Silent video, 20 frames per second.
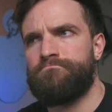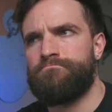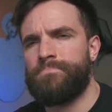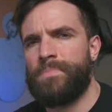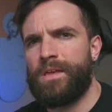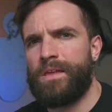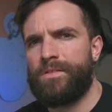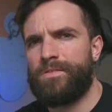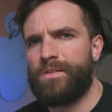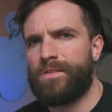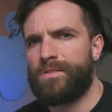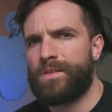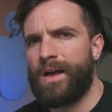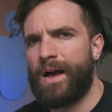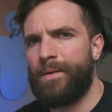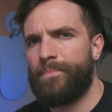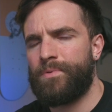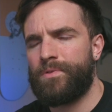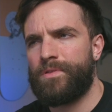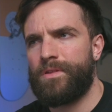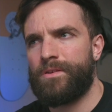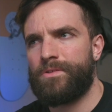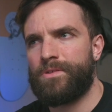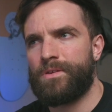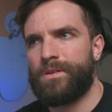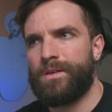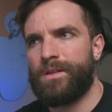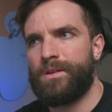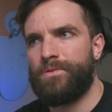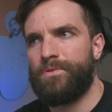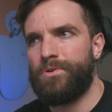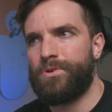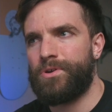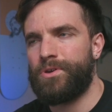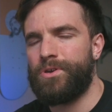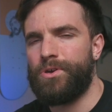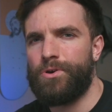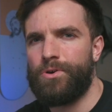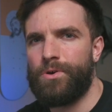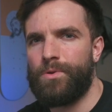is this composition gonna look
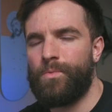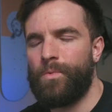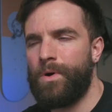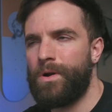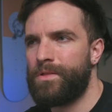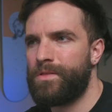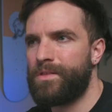good once